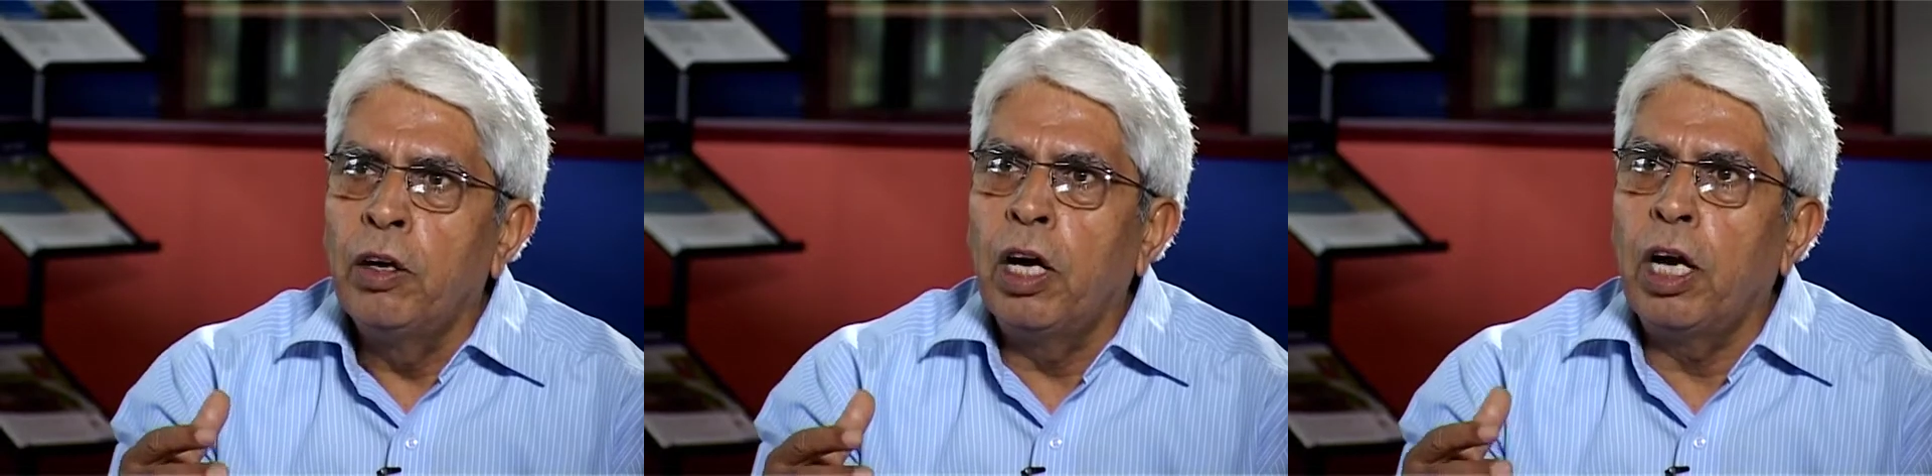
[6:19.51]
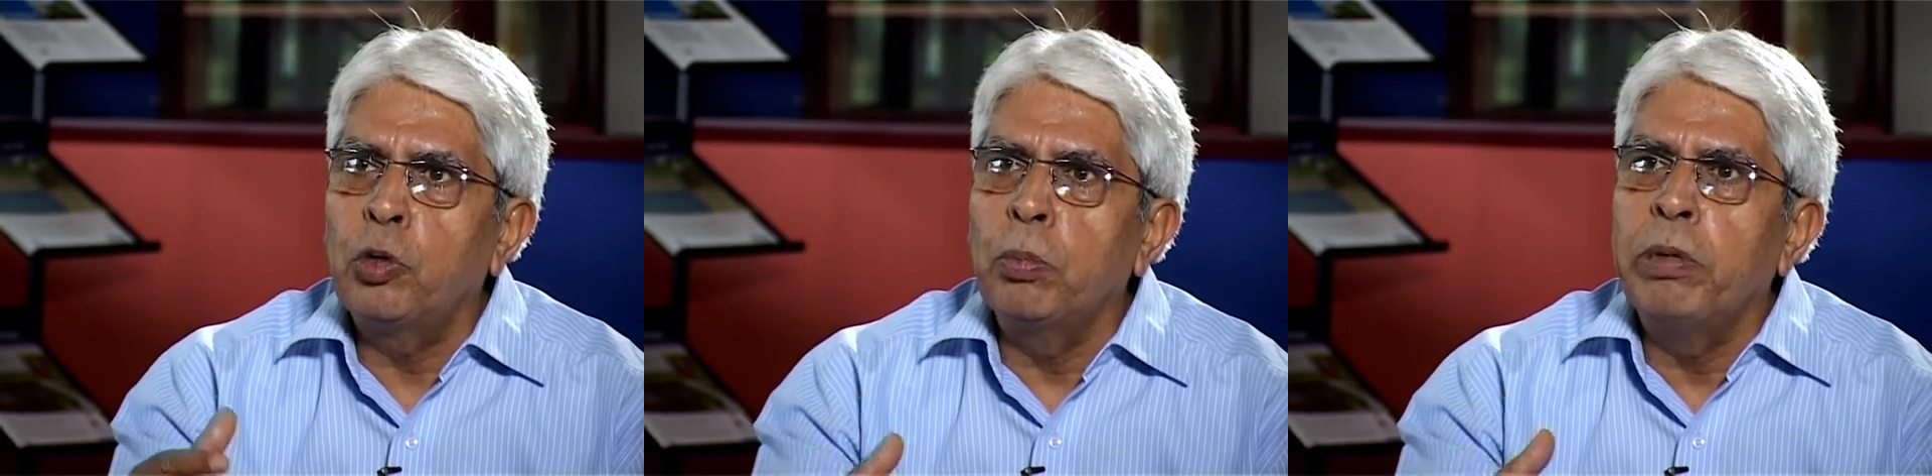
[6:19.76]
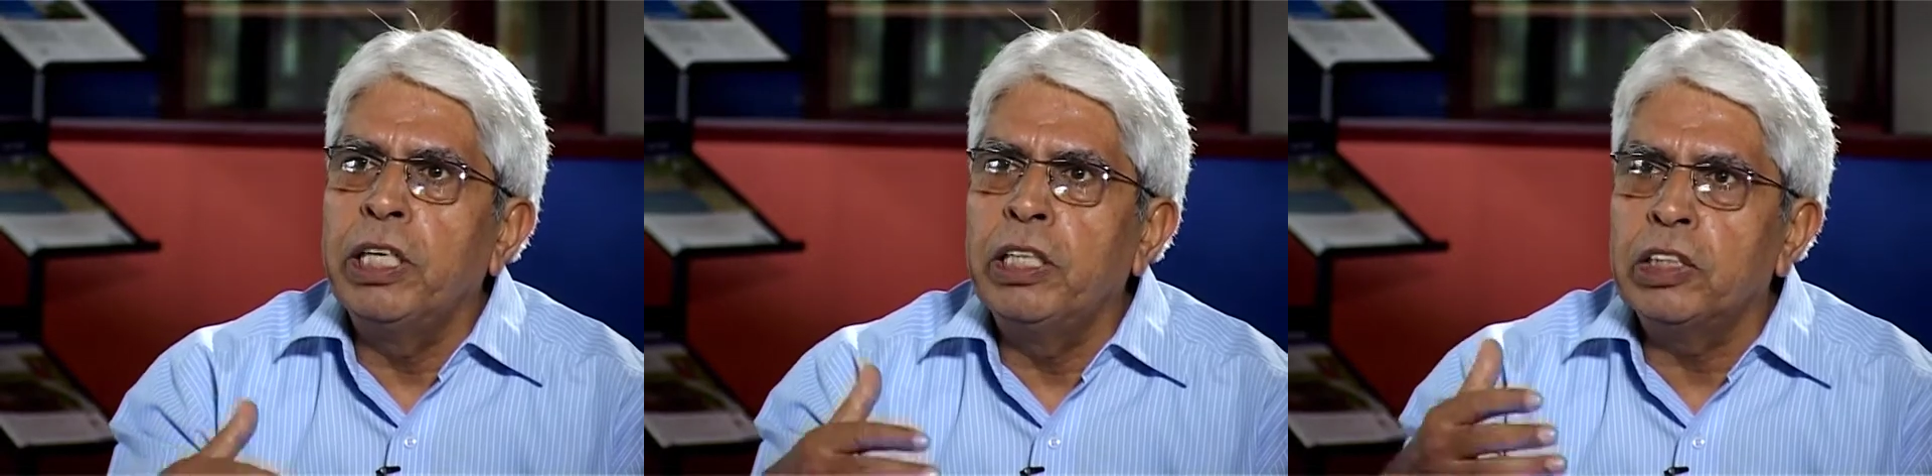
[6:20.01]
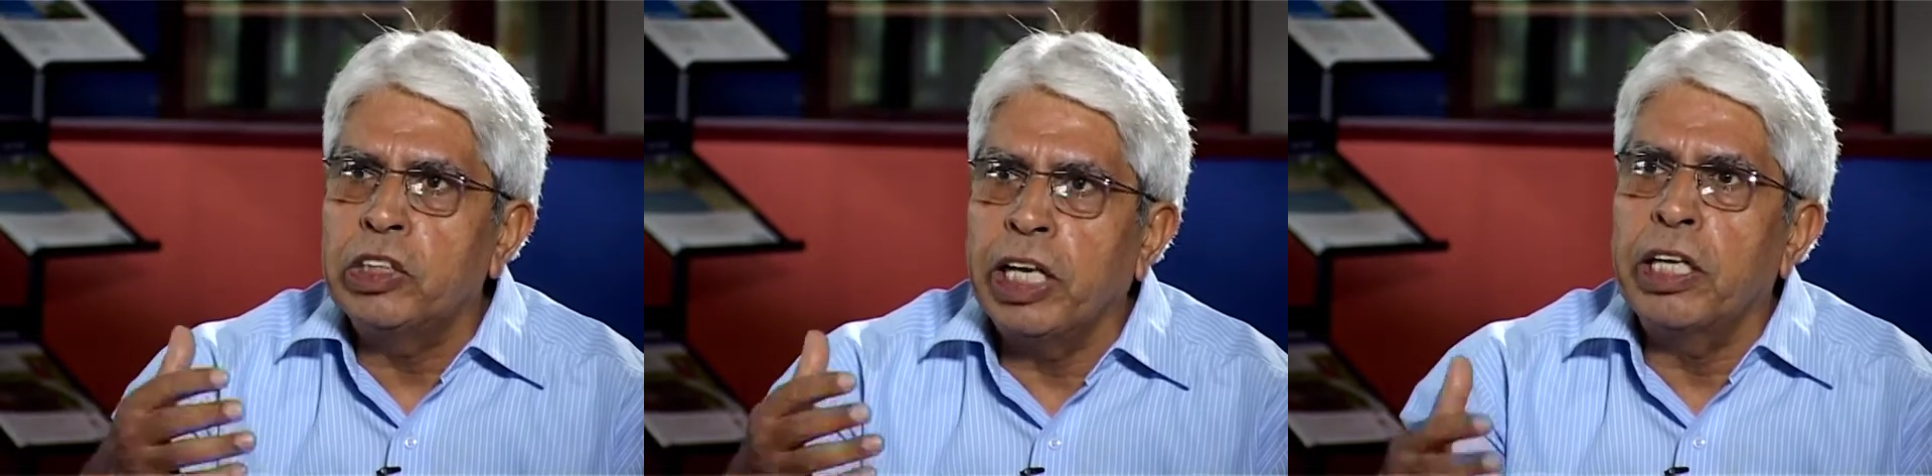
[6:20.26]
to
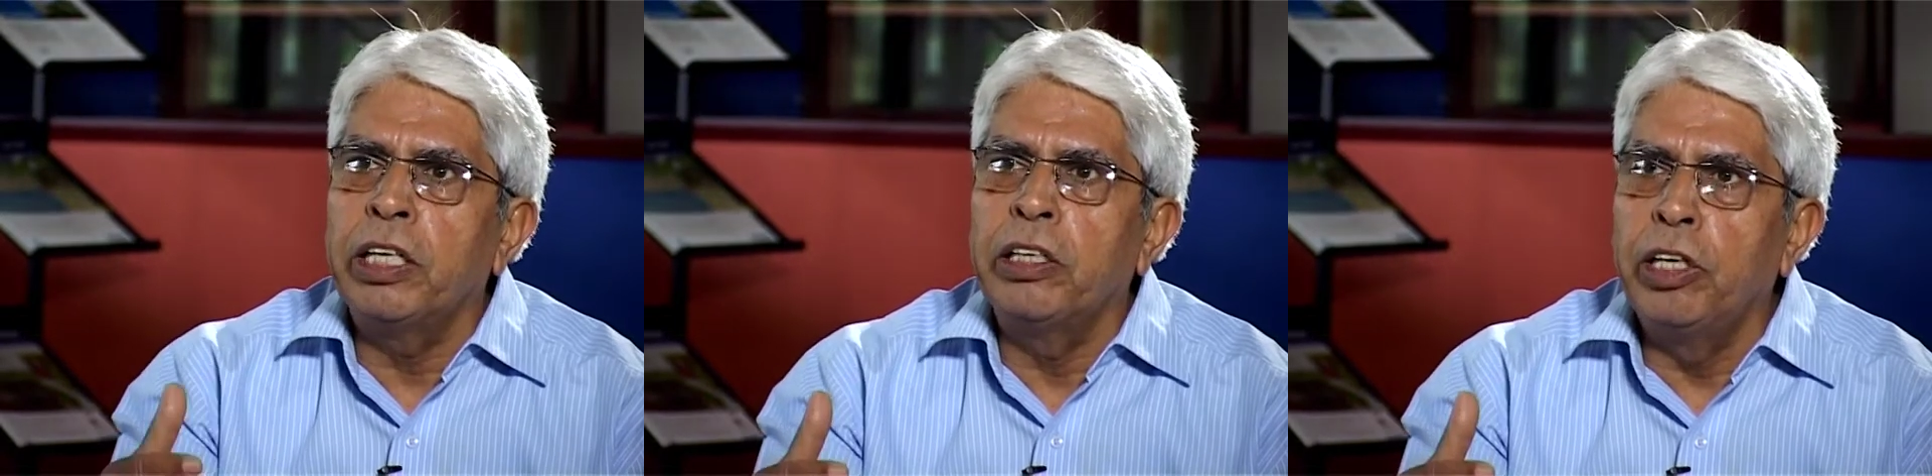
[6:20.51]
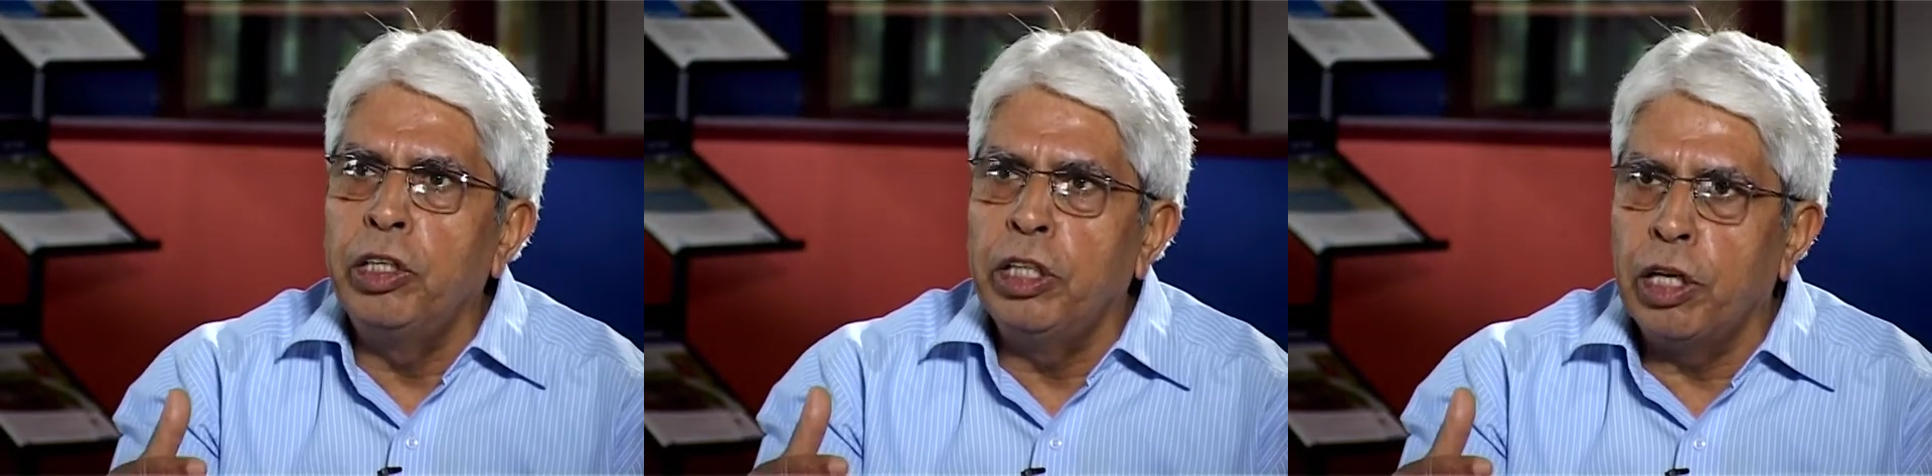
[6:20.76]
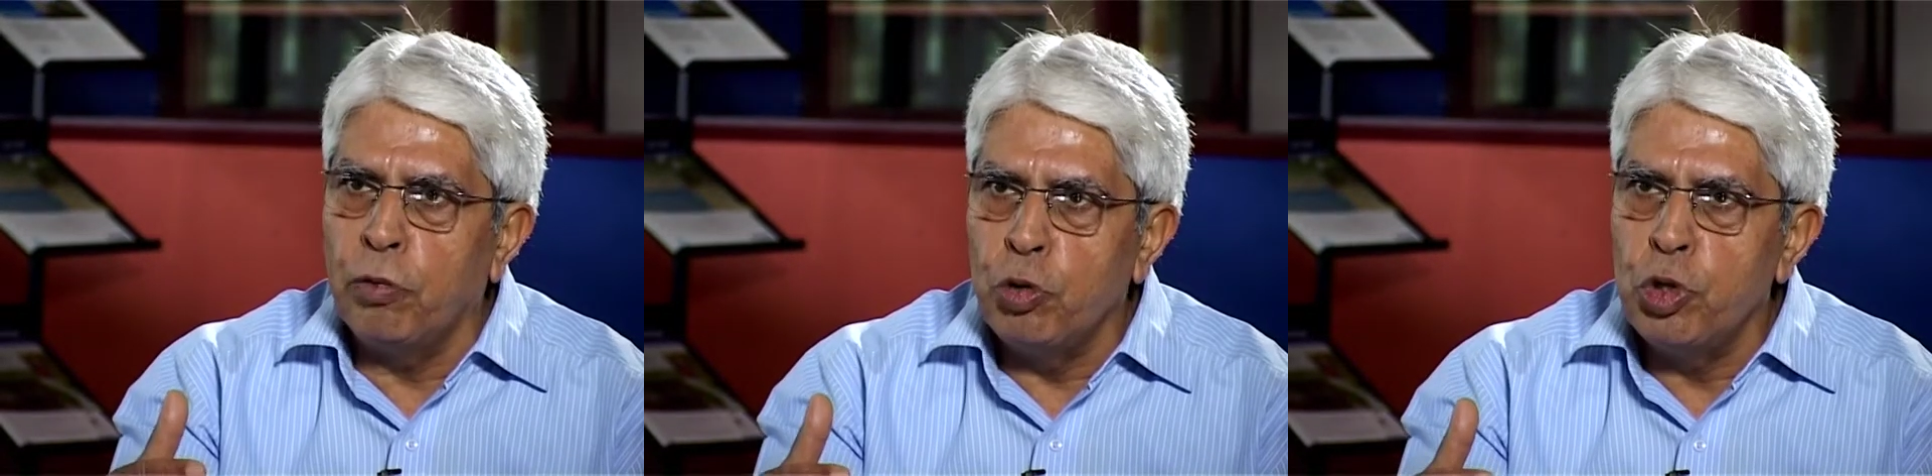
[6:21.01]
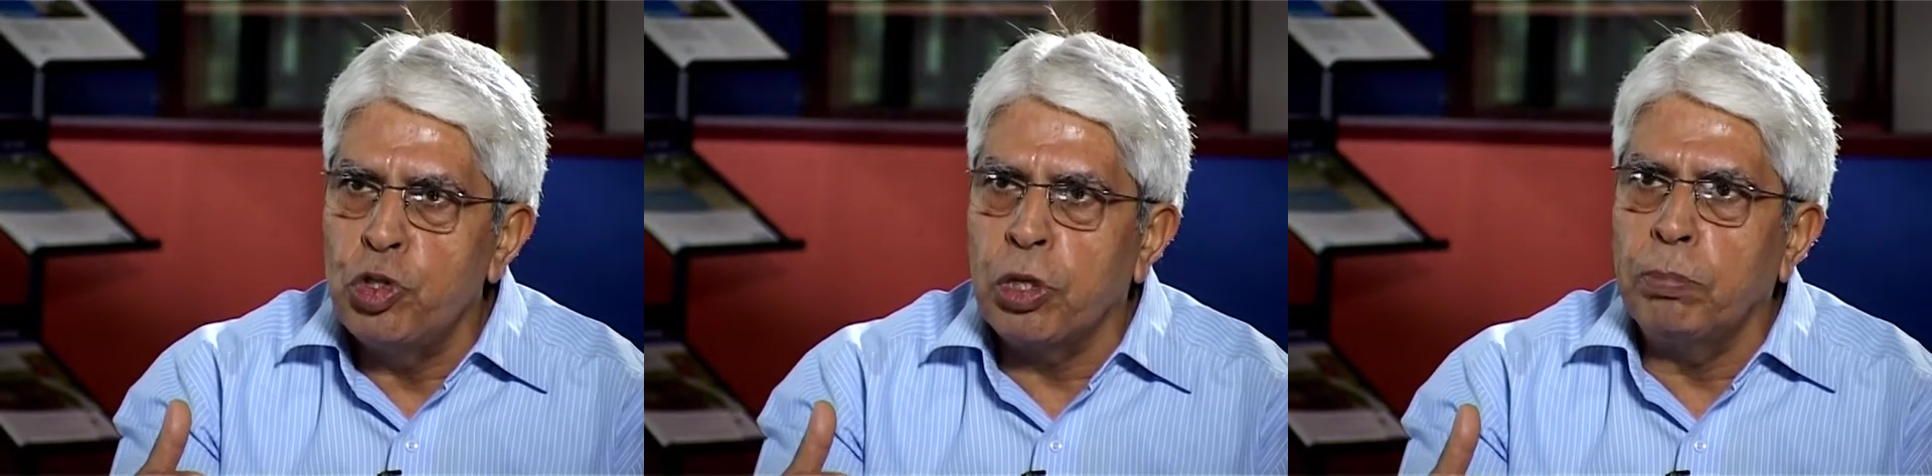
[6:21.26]
bring a second green
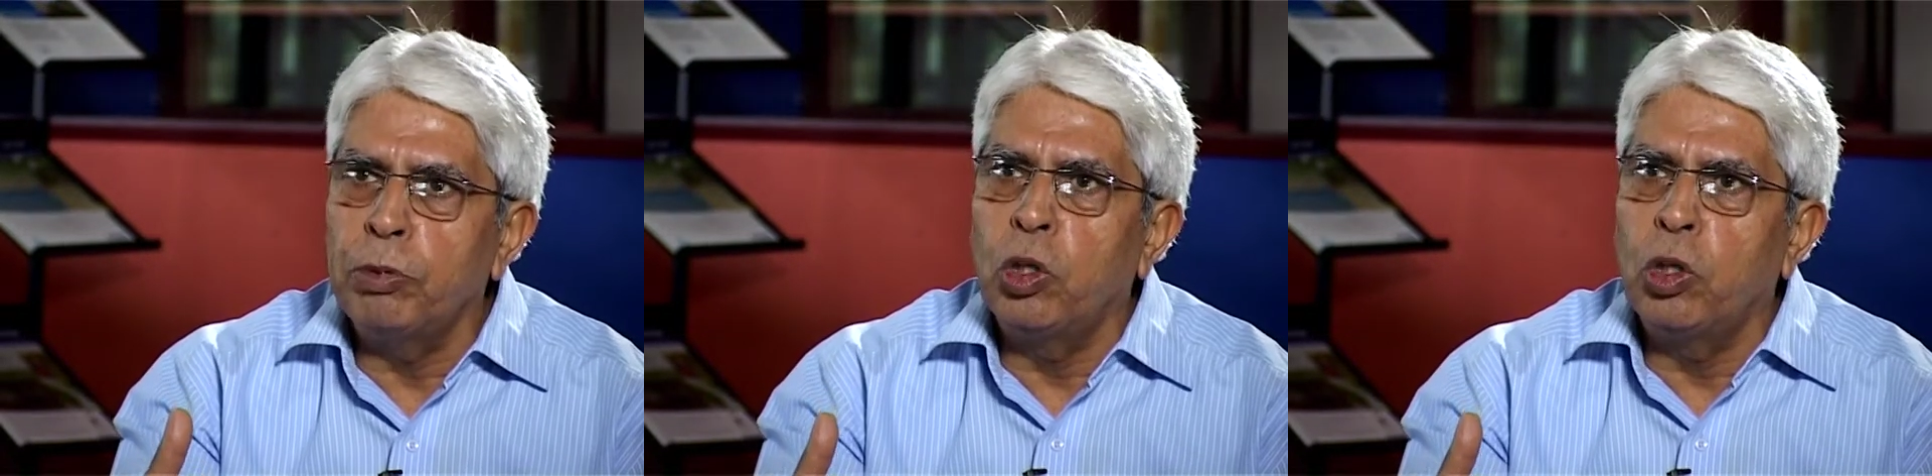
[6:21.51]
revolution,